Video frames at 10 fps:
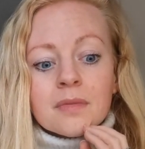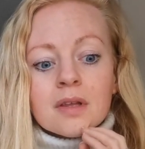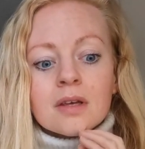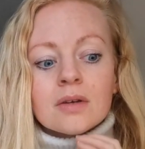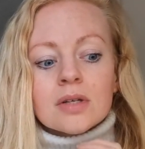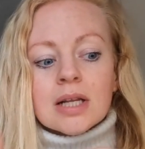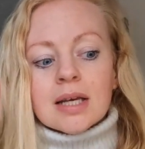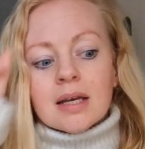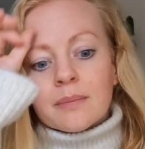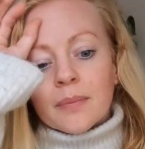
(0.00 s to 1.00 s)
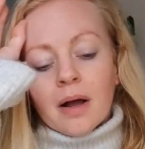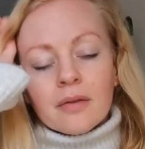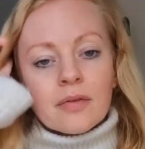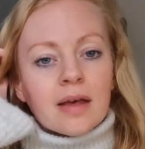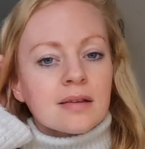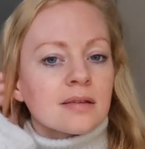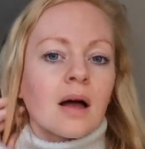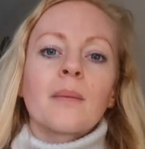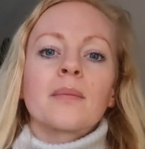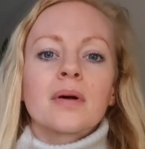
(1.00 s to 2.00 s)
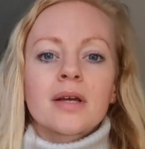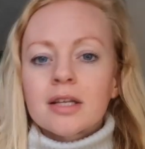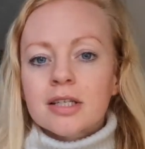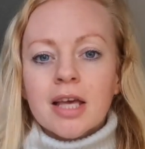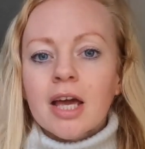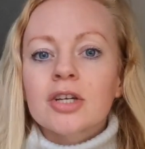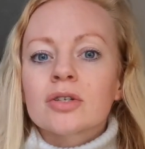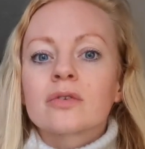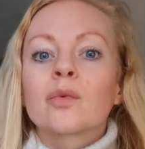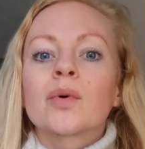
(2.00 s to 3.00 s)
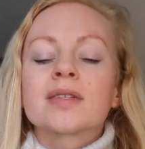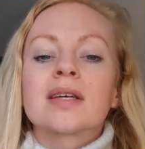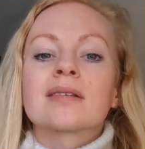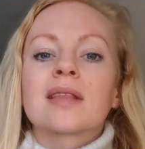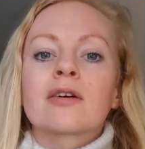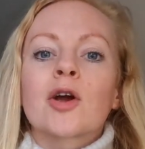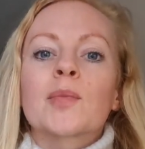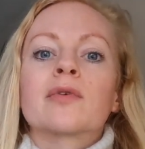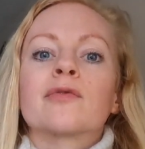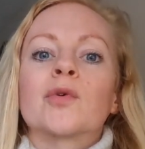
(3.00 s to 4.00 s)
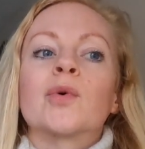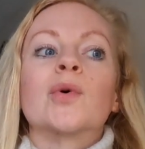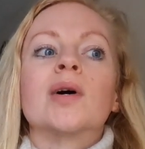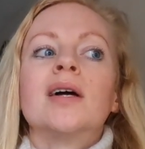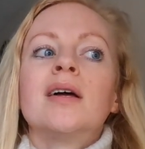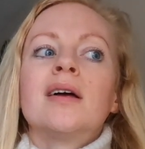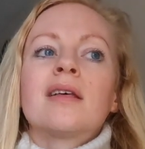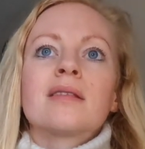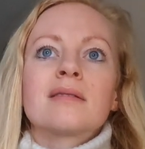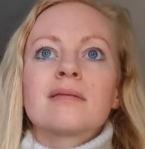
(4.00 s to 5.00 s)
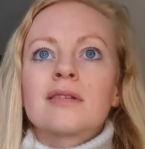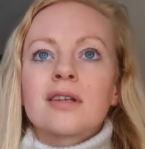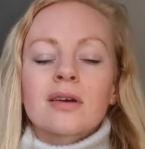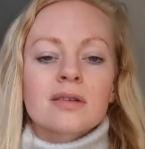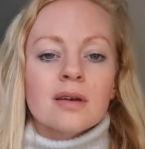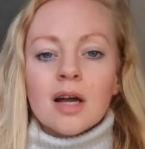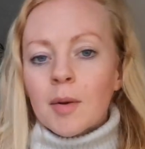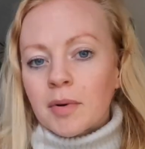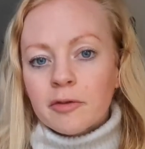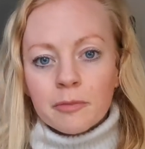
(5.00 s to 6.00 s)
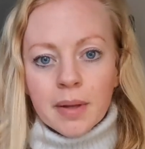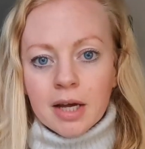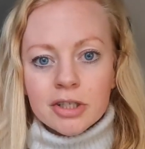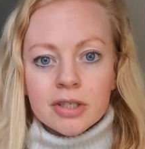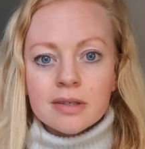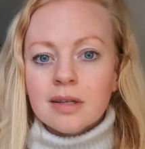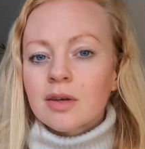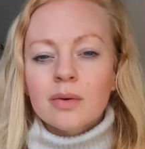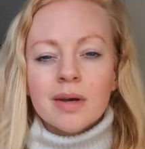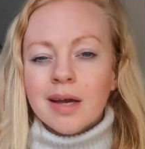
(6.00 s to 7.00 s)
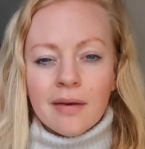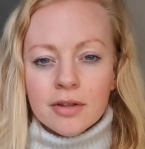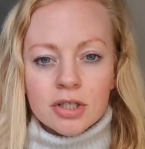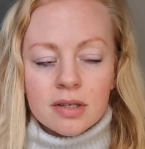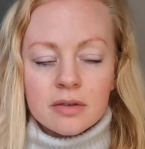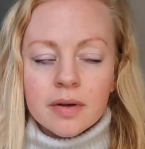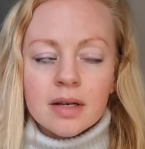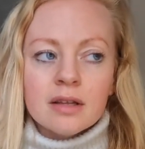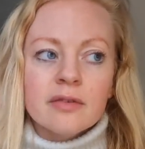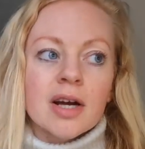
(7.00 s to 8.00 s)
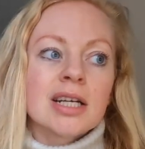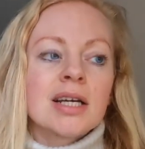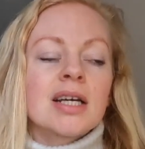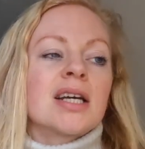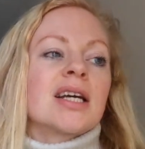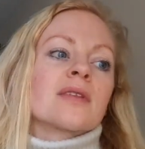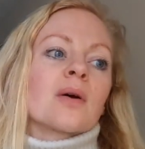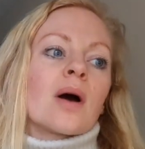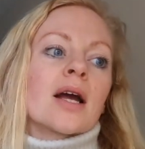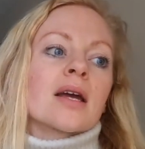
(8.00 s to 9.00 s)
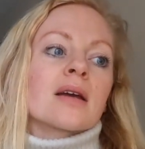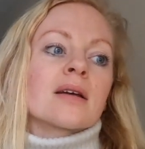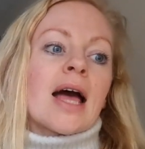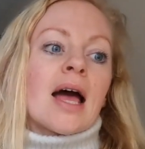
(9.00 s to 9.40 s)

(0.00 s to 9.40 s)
usually, but there's some indication of what season they're open for, you know, so a couple of pictures that you can get the gist of it and it's fine. So I